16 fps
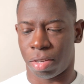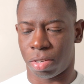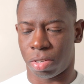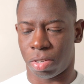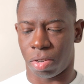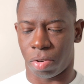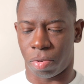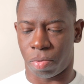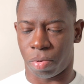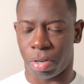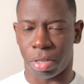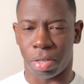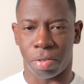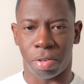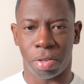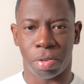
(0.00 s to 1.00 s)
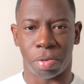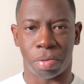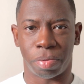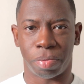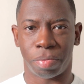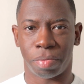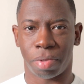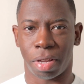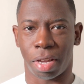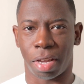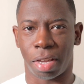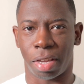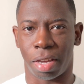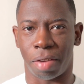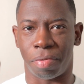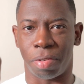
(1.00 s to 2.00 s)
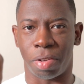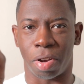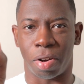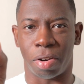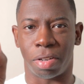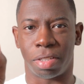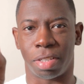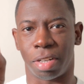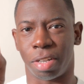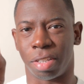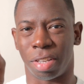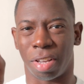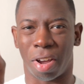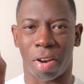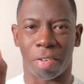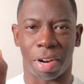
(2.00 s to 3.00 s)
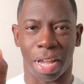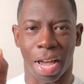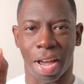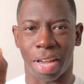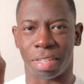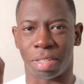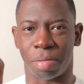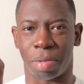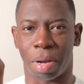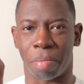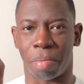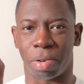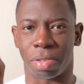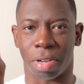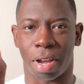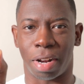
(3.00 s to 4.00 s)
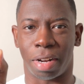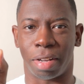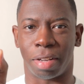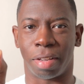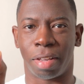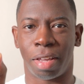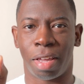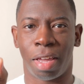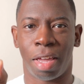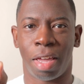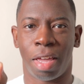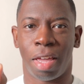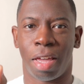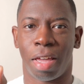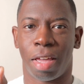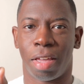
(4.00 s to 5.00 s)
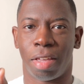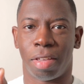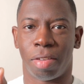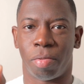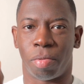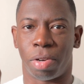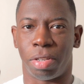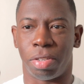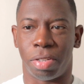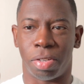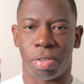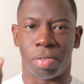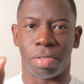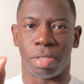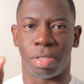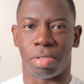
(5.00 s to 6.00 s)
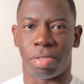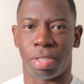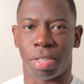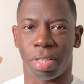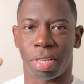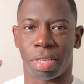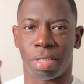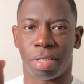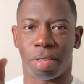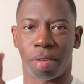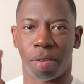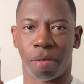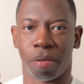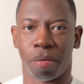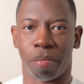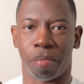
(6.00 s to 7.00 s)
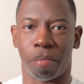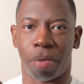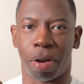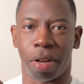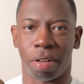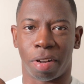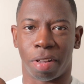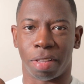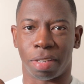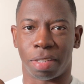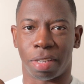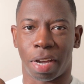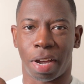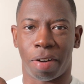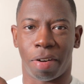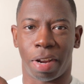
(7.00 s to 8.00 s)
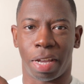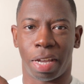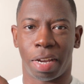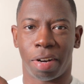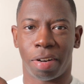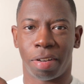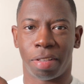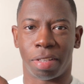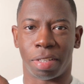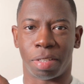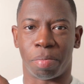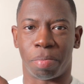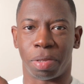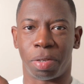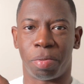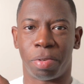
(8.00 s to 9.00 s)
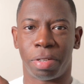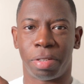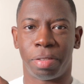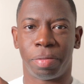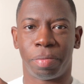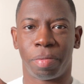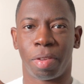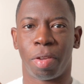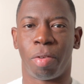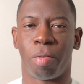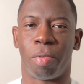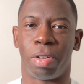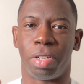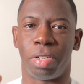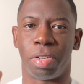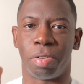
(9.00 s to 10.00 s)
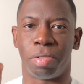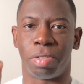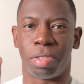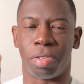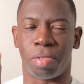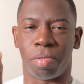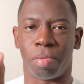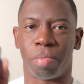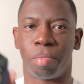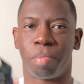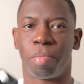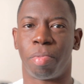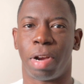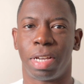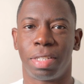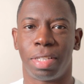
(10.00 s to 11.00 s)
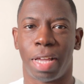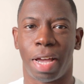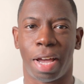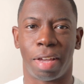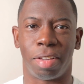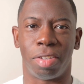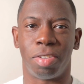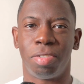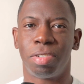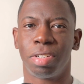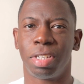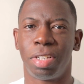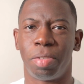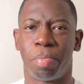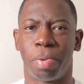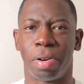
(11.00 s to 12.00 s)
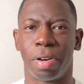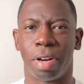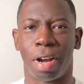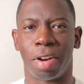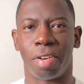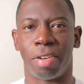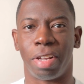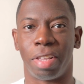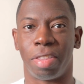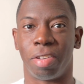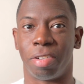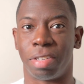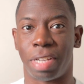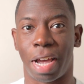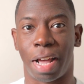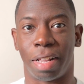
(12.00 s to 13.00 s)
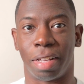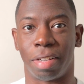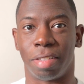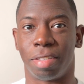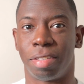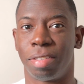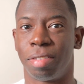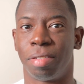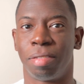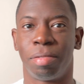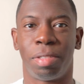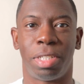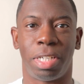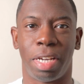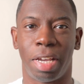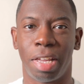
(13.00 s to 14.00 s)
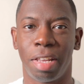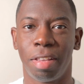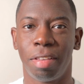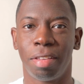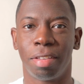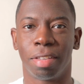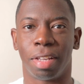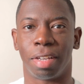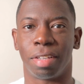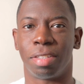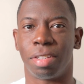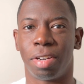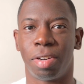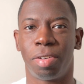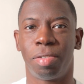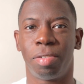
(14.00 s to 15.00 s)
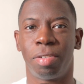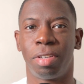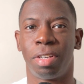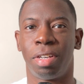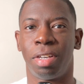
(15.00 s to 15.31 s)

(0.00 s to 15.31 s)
So what you do, if you notice it already has some numbers on it, what you do is you see this button on the side right here, this blue one. What you do is you press that. Usually you put it underneath your talent's chin, like so.